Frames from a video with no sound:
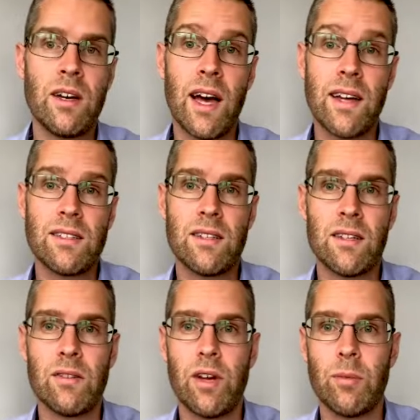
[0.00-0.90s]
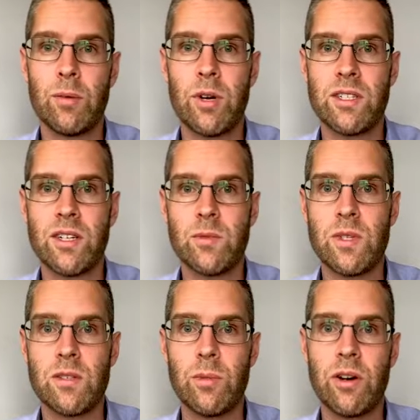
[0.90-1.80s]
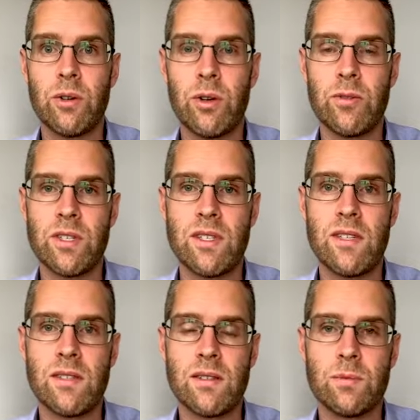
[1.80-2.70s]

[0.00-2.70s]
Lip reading: as to the development projects we support overseas.